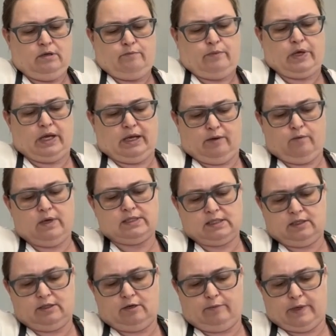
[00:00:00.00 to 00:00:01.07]
but it was a
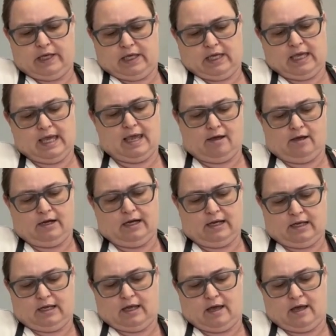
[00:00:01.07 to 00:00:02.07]
little bit chaotic.